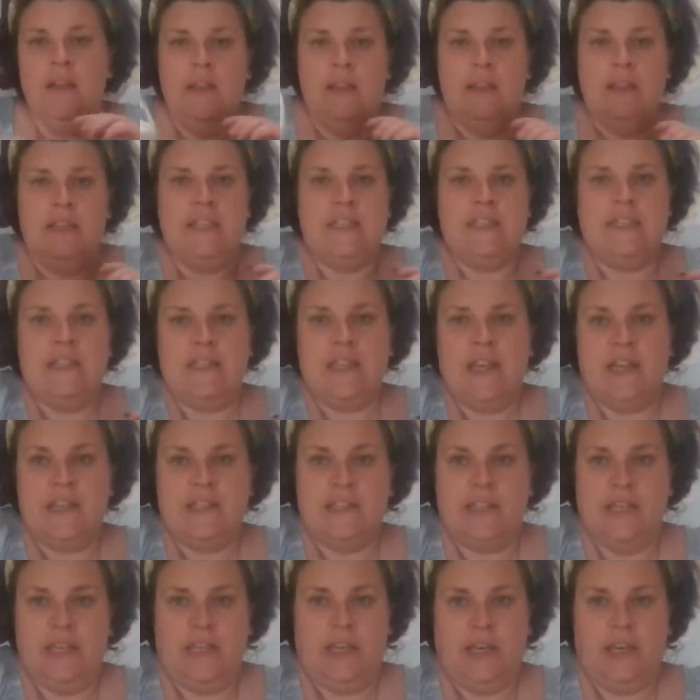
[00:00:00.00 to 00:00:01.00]
This is
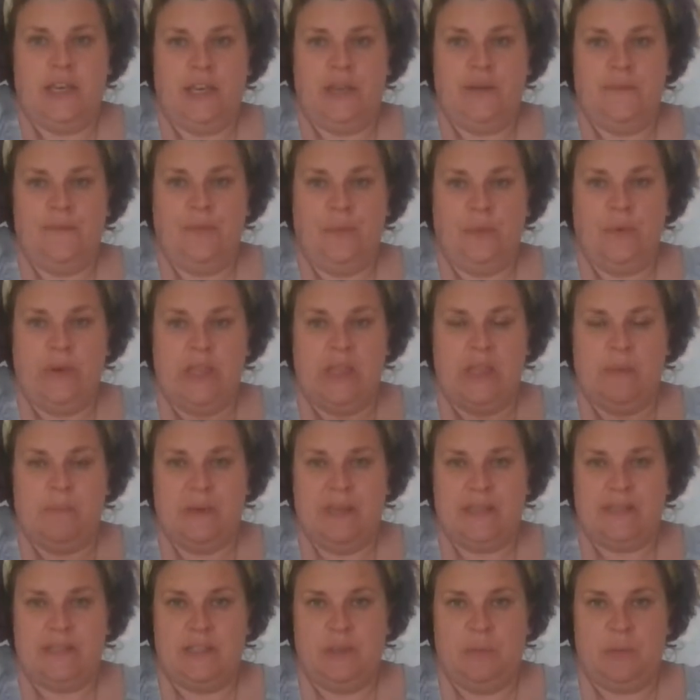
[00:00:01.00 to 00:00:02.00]
tzatziki, the
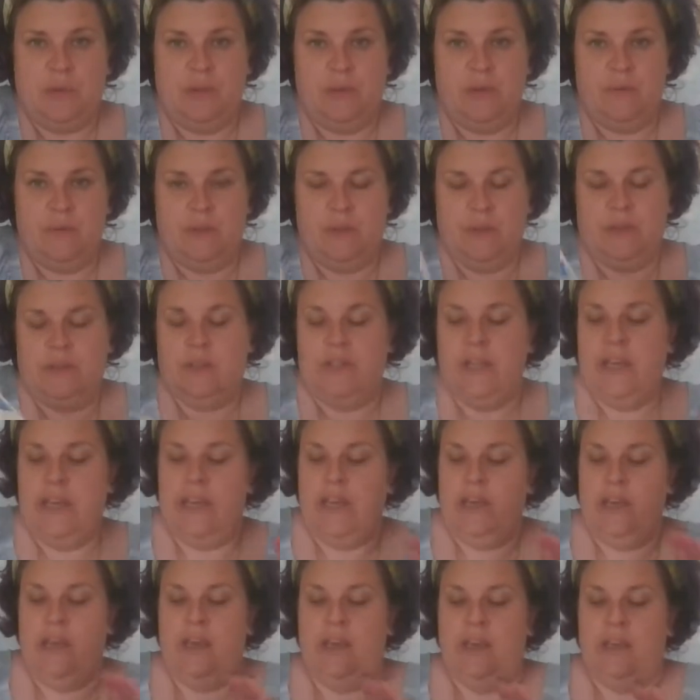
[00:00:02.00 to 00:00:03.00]
best dip in the world.
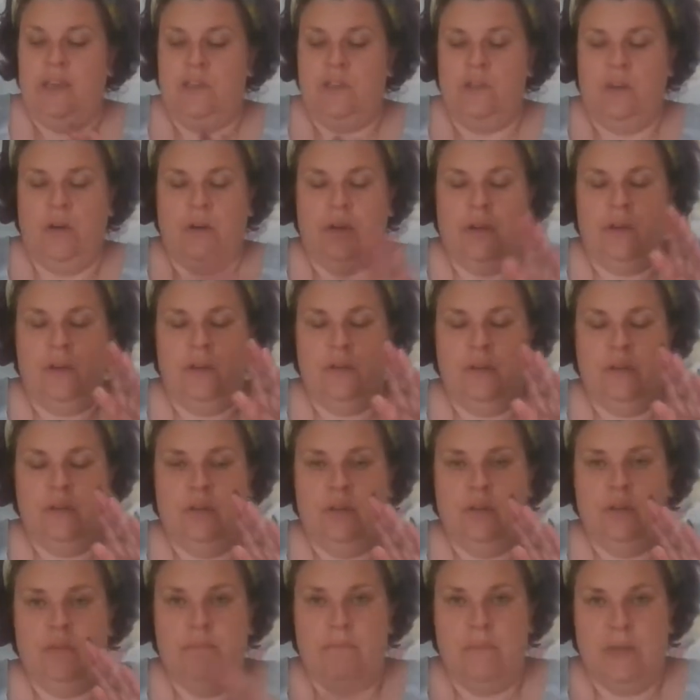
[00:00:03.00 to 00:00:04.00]
It is yogurt,
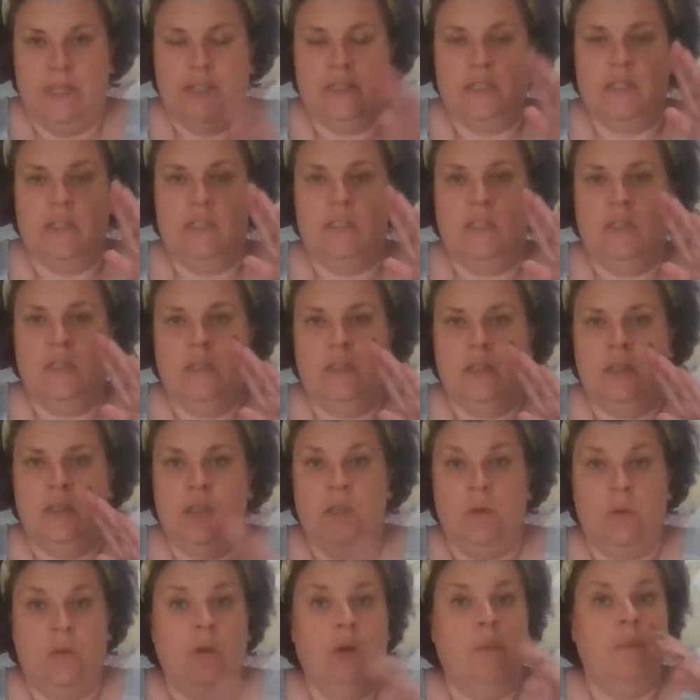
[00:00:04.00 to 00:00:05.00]
mint,
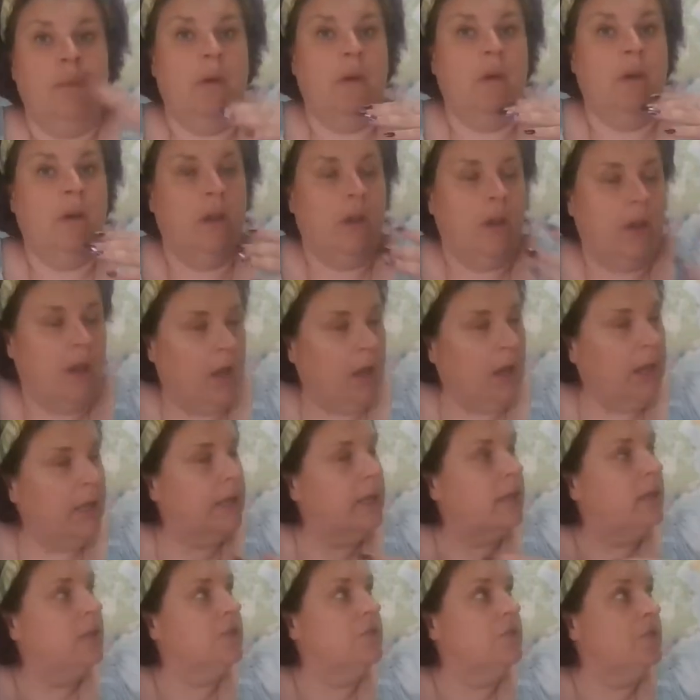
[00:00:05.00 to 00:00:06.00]
cucumber,
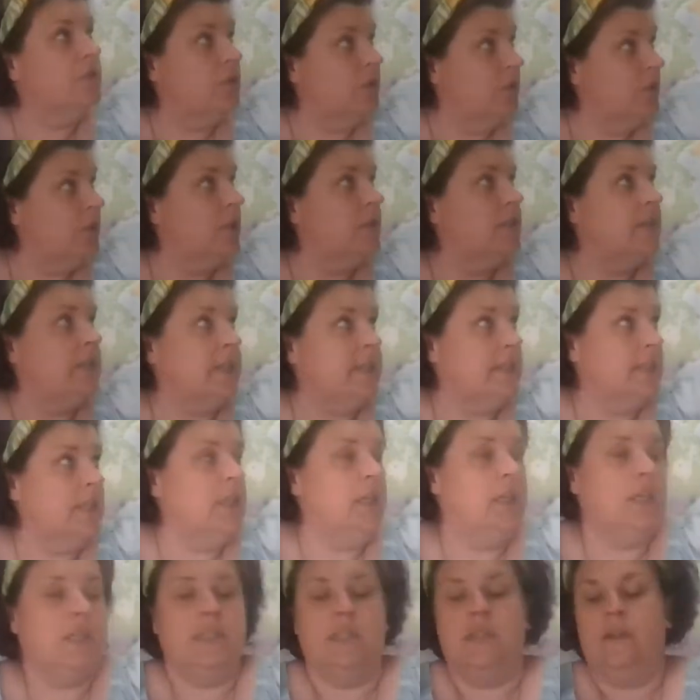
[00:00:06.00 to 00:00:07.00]
garlic. It's good
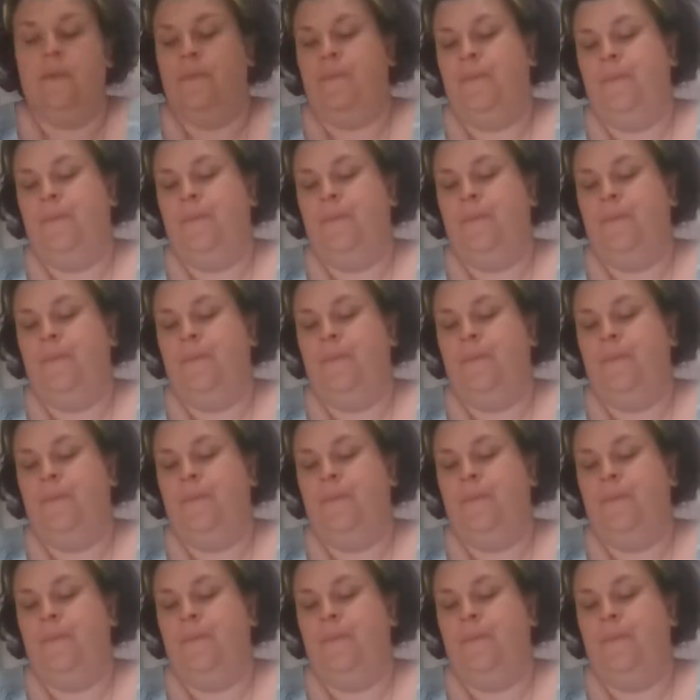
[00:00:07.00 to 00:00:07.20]
tzatziki, isn't it?